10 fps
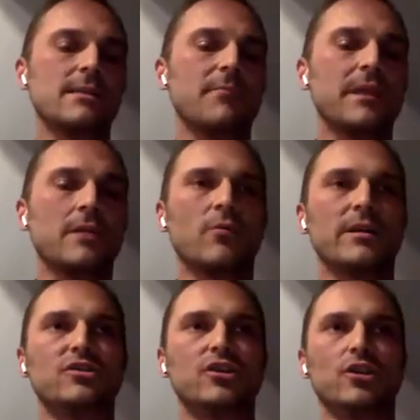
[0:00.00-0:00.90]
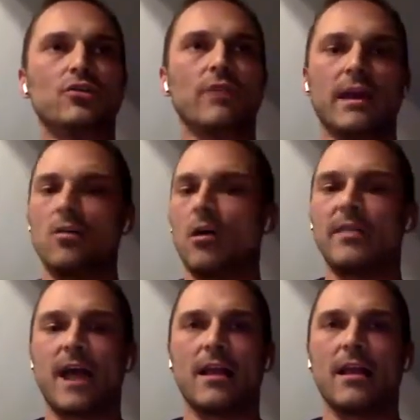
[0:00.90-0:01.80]
something in which you hit on
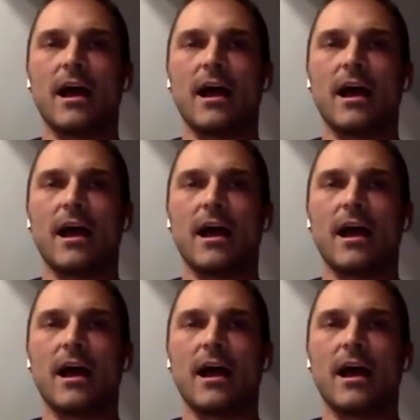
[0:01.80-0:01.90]
that.